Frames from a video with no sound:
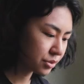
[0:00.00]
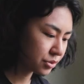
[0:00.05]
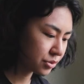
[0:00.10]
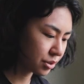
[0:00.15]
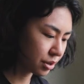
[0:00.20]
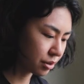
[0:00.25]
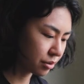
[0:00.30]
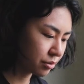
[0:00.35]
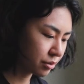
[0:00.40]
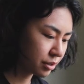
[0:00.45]

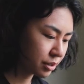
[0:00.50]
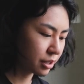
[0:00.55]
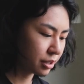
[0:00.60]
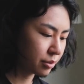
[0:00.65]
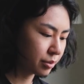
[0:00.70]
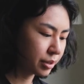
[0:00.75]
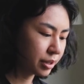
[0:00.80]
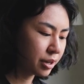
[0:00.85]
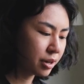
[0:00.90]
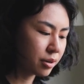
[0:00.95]
so
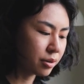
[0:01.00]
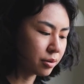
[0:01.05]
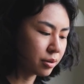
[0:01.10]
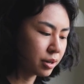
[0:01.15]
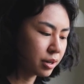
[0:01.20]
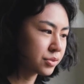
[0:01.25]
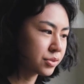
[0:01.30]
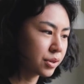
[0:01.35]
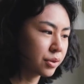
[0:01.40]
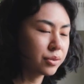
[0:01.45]
here we go.
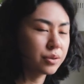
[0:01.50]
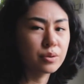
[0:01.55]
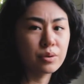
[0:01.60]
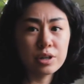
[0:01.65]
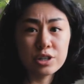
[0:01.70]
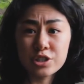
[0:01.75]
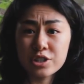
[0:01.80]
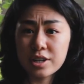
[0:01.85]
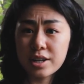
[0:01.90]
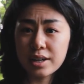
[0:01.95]
So the
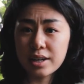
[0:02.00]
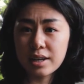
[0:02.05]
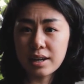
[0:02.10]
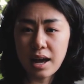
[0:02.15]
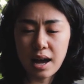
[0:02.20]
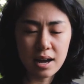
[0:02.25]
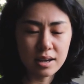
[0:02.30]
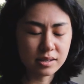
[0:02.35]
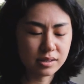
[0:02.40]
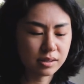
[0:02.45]
question I get
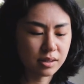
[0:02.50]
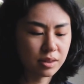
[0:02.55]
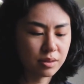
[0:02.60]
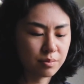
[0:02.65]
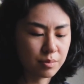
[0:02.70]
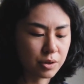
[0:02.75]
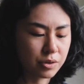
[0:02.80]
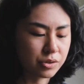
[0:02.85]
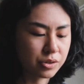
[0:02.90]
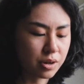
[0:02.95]
asked the
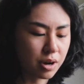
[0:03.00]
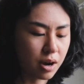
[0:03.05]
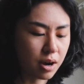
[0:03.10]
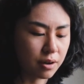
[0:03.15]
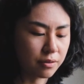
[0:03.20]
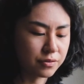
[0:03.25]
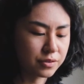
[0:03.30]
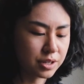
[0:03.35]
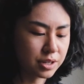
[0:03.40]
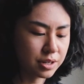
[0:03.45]
most
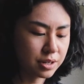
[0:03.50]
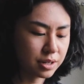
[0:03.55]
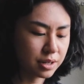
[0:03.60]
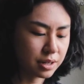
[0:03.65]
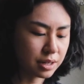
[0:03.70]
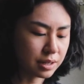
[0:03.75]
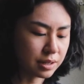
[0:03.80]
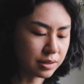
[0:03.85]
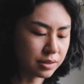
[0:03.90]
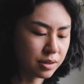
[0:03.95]
often
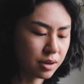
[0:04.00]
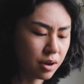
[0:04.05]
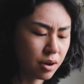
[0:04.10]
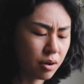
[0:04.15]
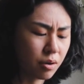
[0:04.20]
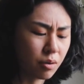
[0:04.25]
is